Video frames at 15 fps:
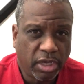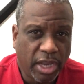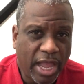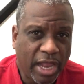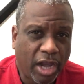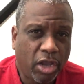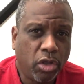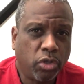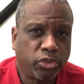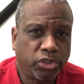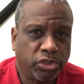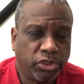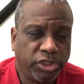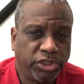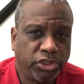a lot
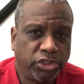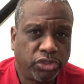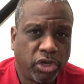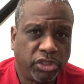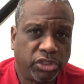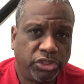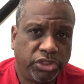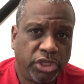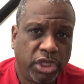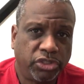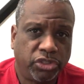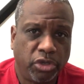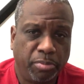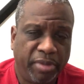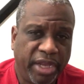closer and you start to
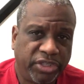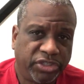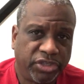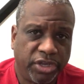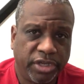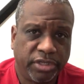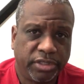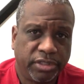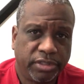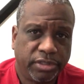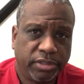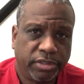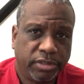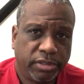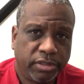judge her based on
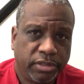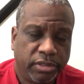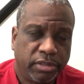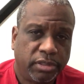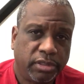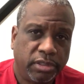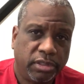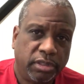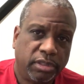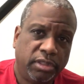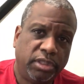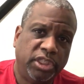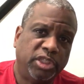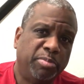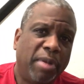
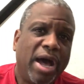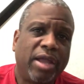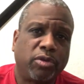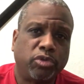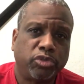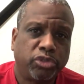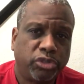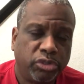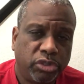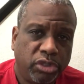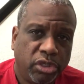these models.